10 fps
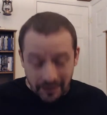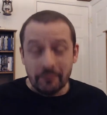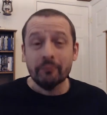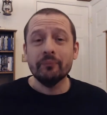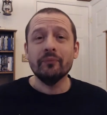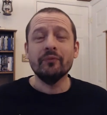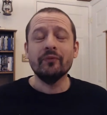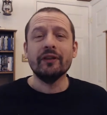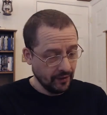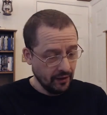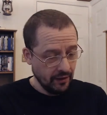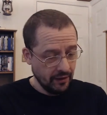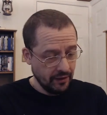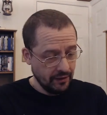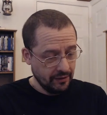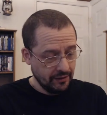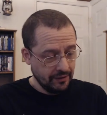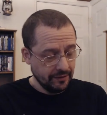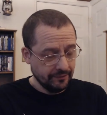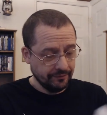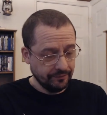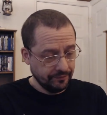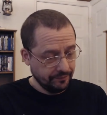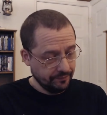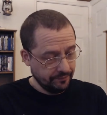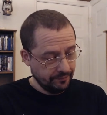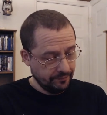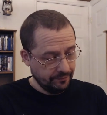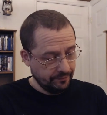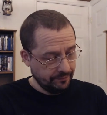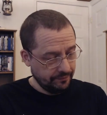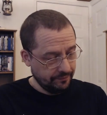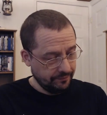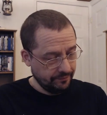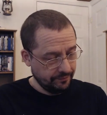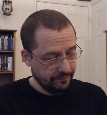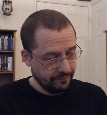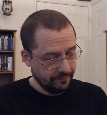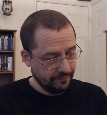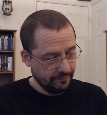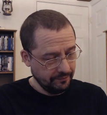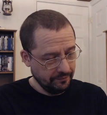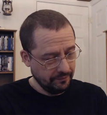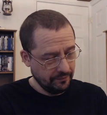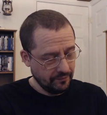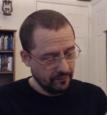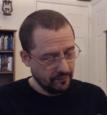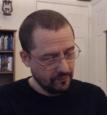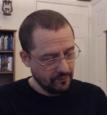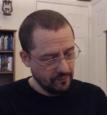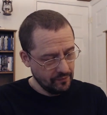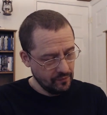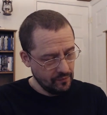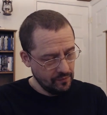[no speech]